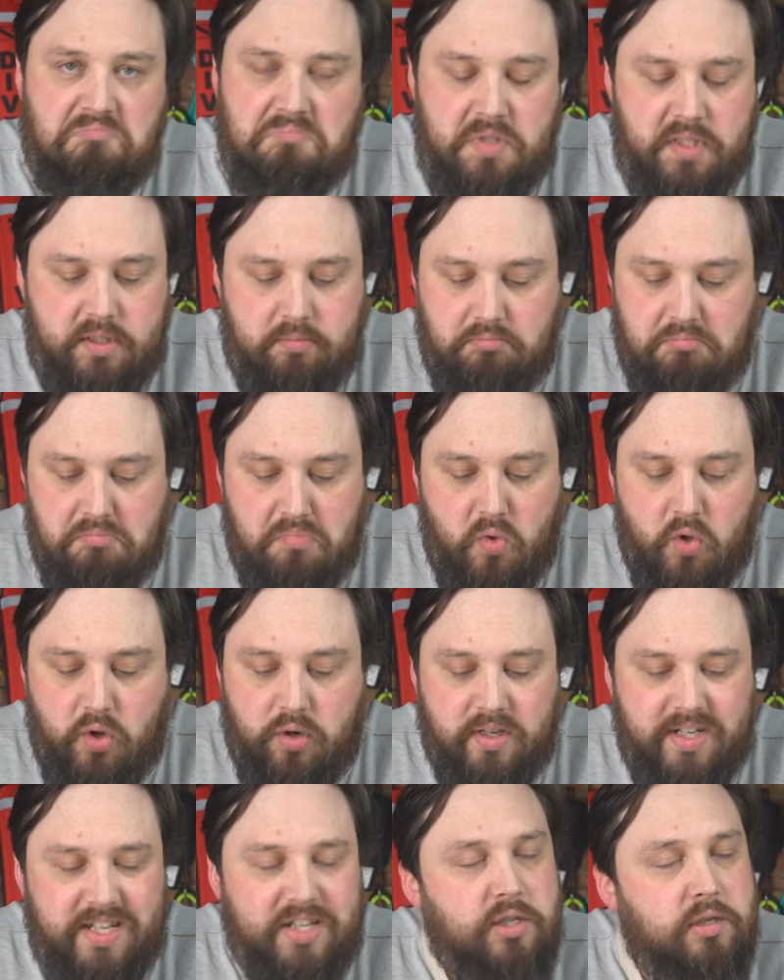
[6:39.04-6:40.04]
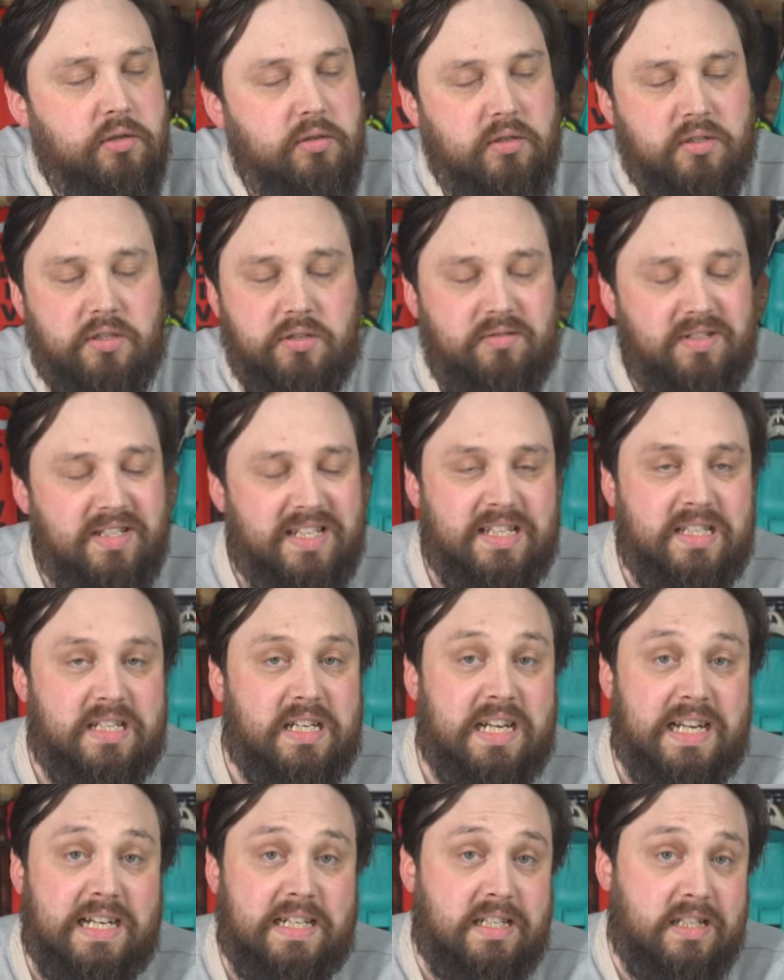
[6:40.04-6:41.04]
it's not an issue because you
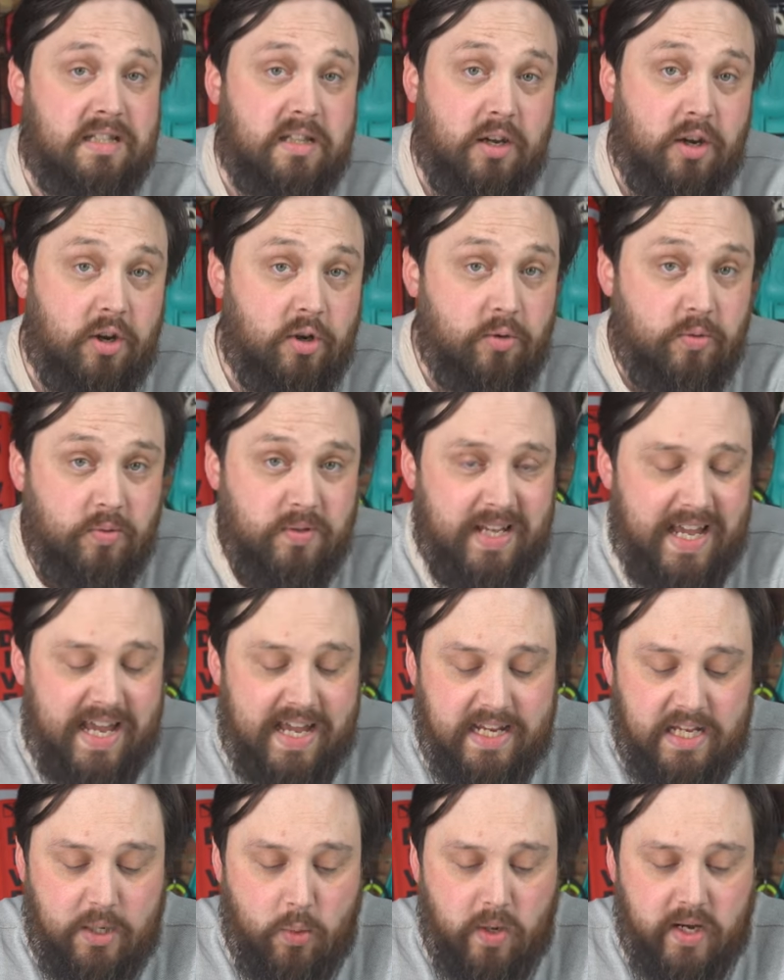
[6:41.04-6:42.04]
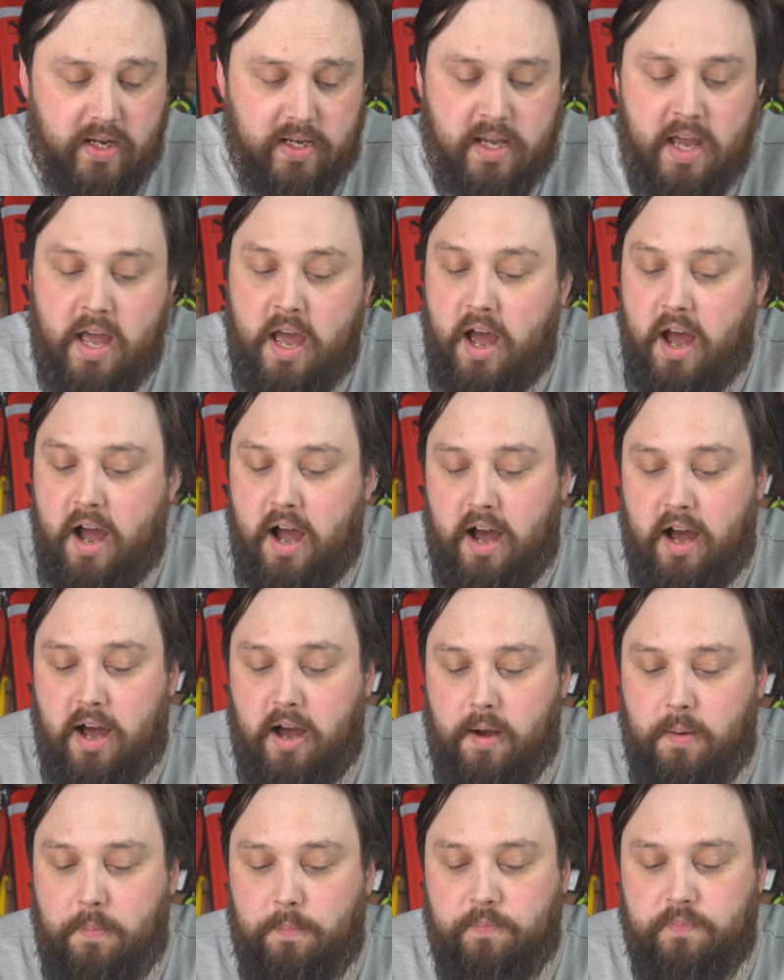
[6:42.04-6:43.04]
disconnected the hose anyway.
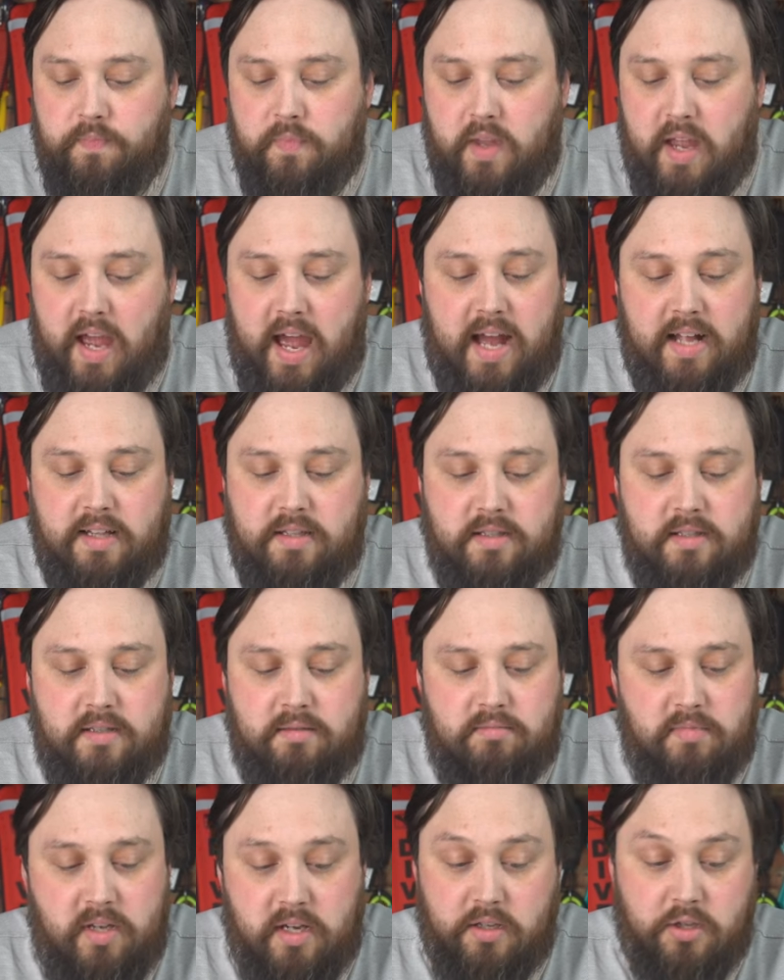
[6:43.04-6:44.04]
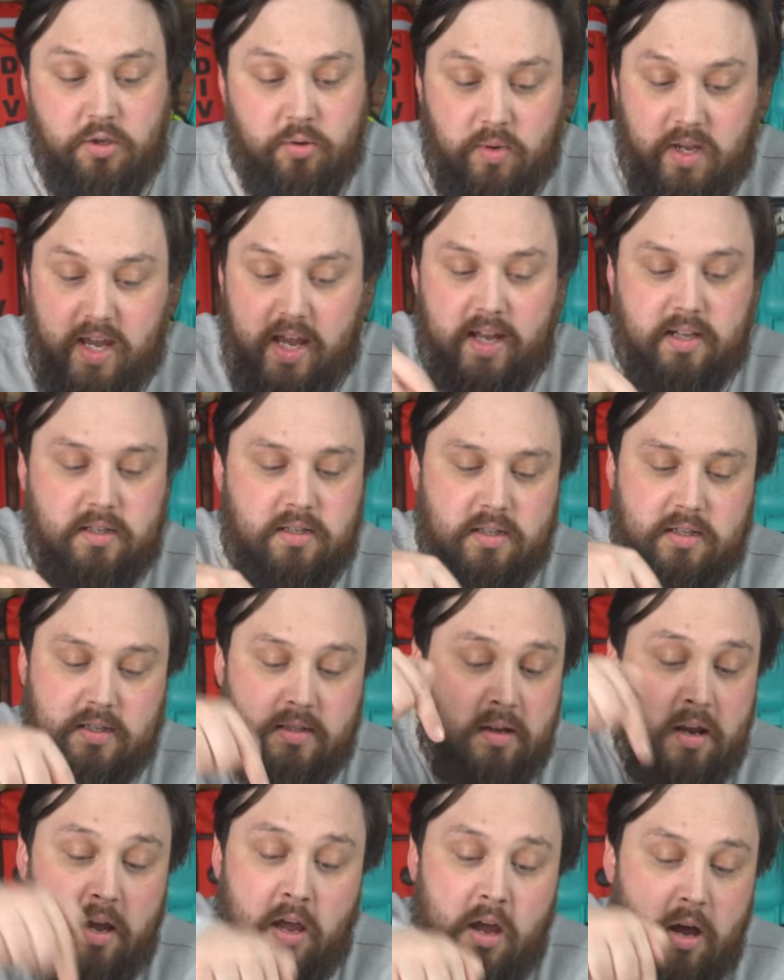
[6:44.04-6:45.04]
You can
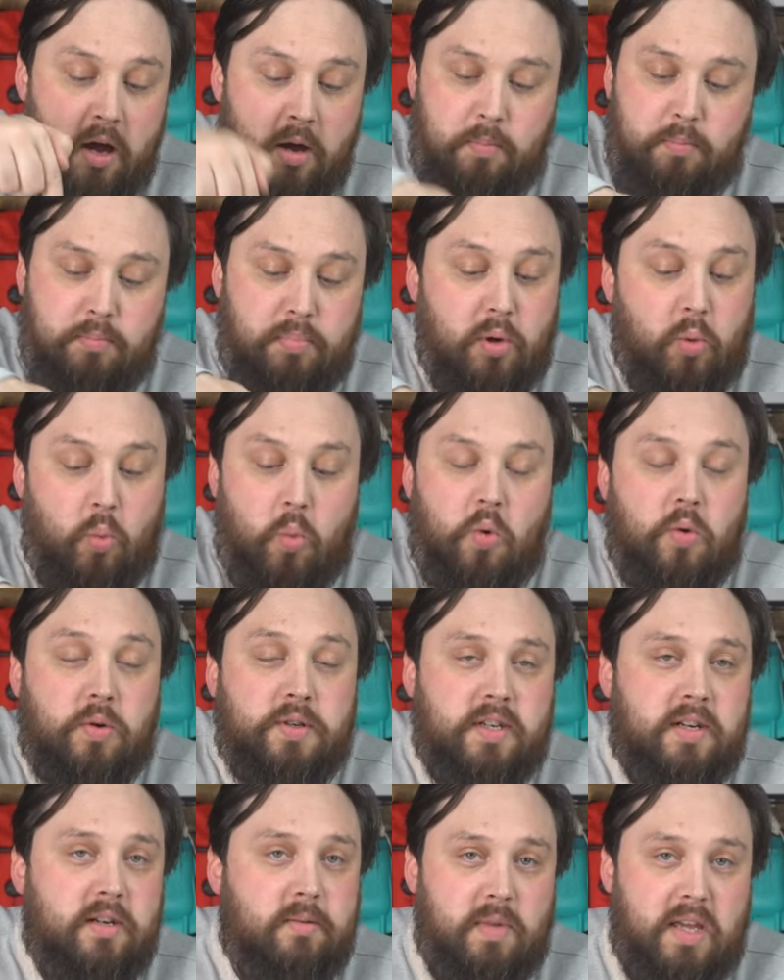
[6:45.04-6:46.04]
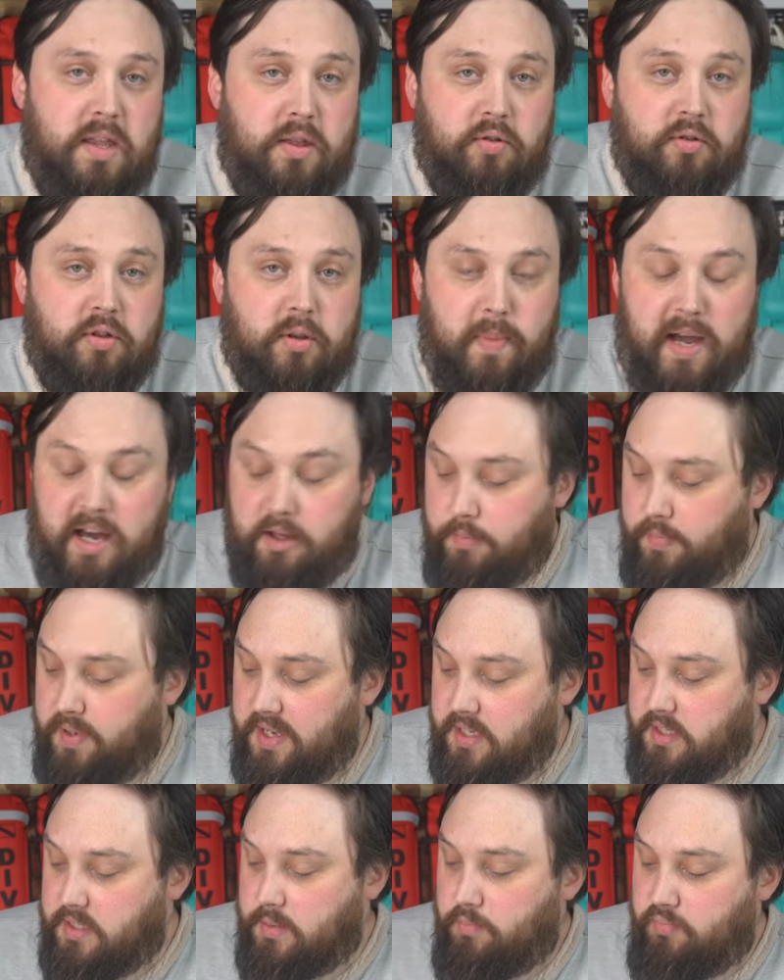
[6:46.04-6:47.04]
just put water in through the
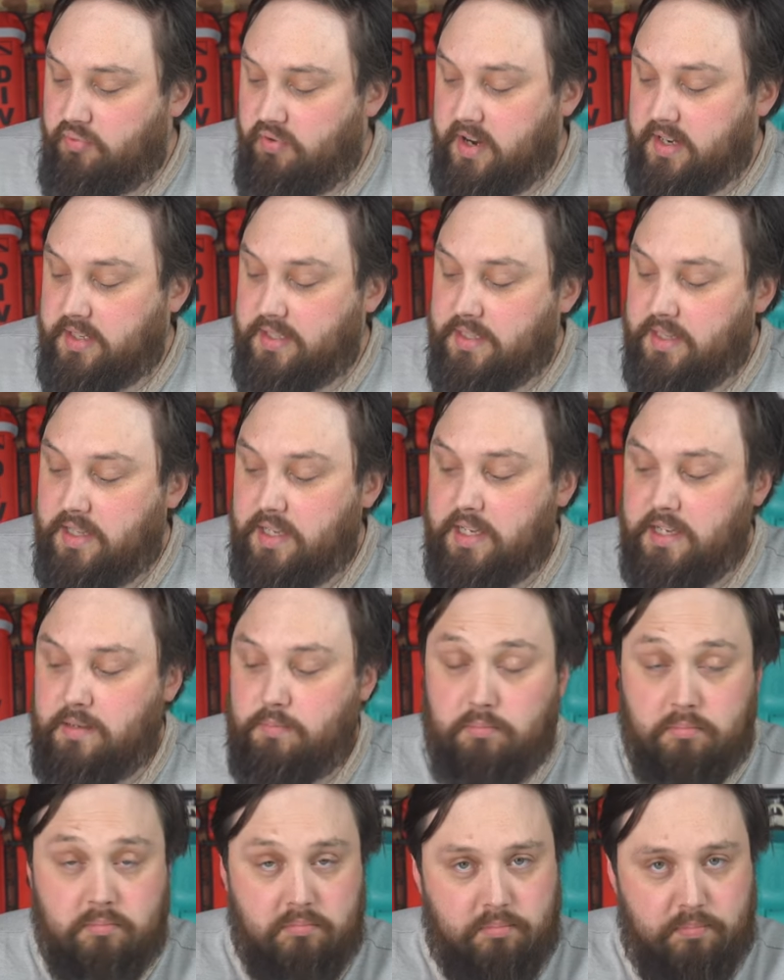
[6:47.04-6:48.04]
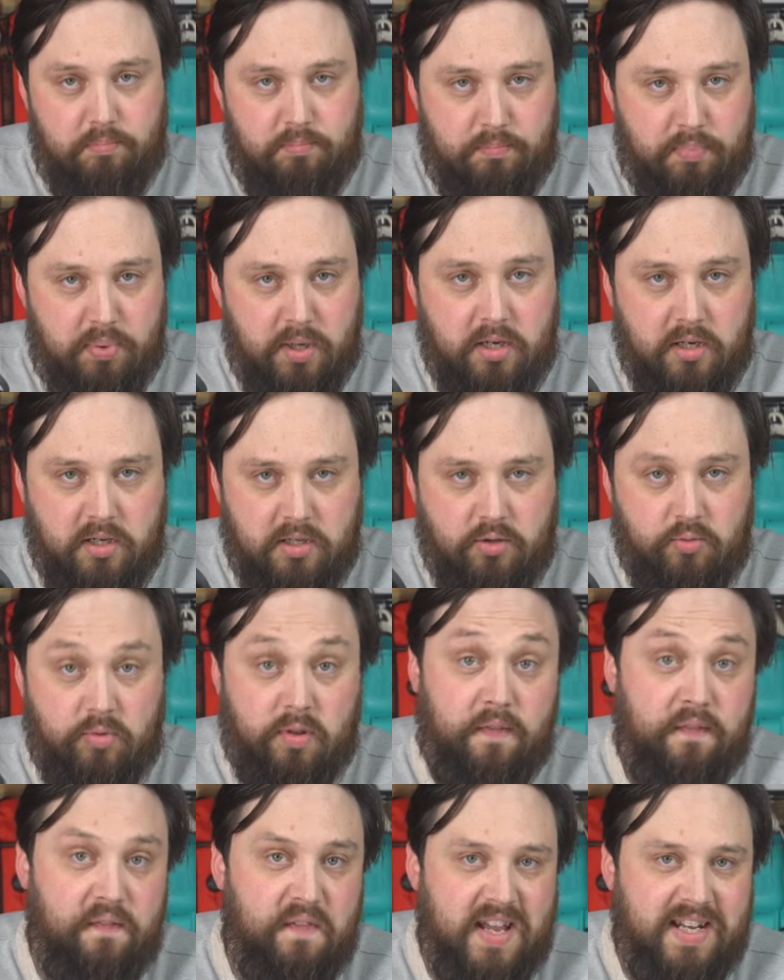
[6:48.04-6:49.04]
mouthpiece, press the purge or
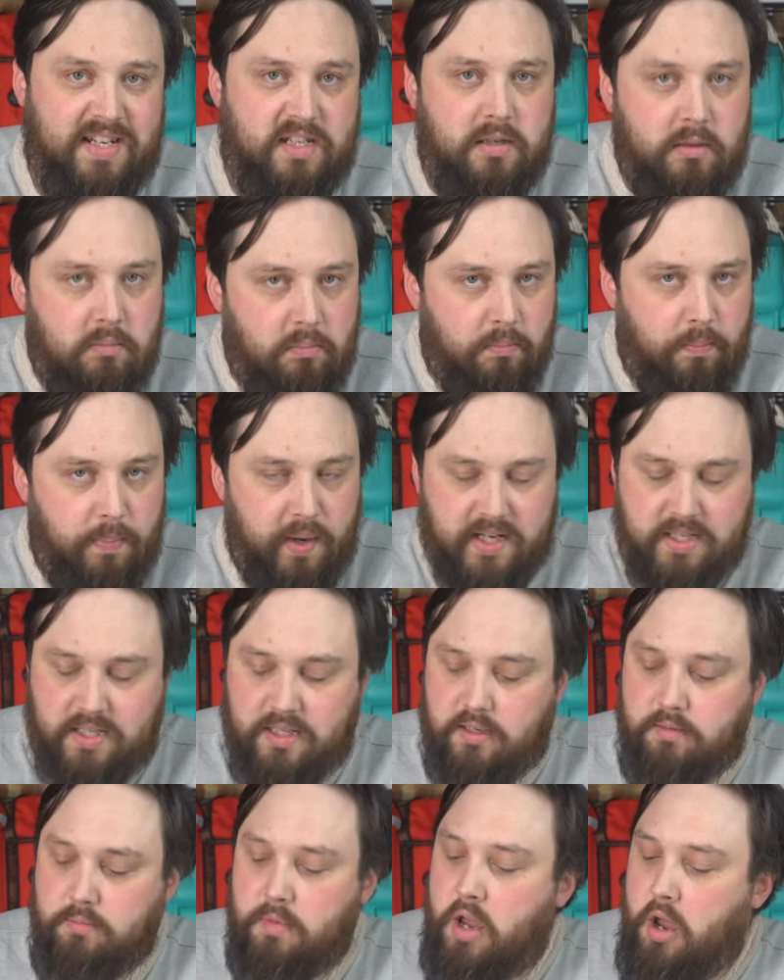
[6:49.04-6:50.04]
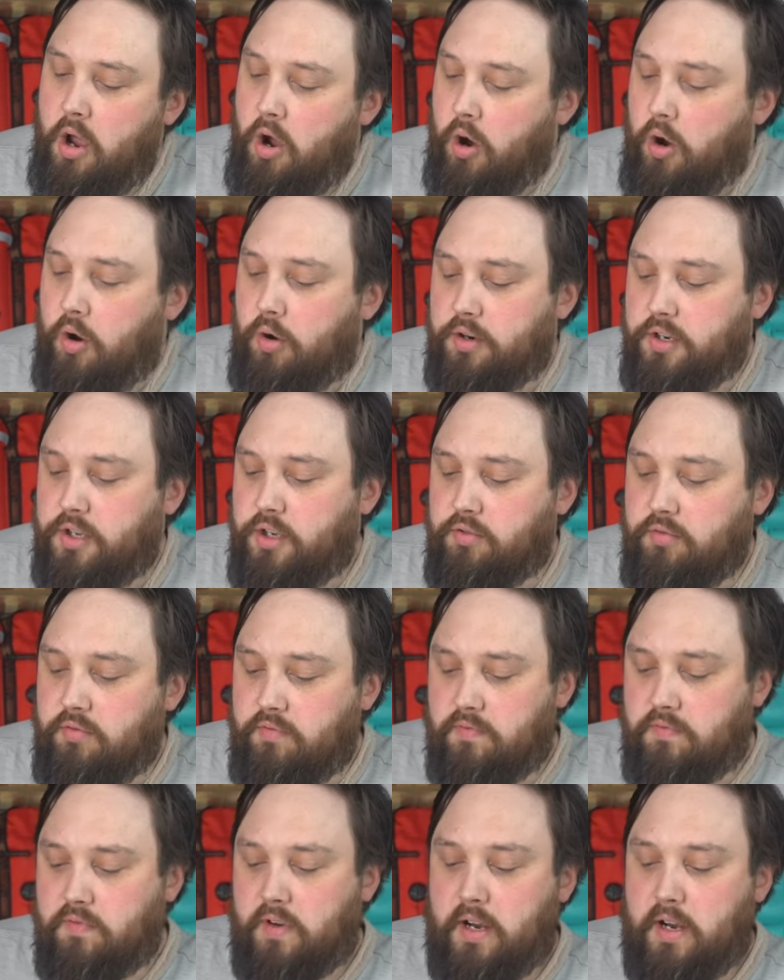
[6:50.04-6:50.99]
the vent button on your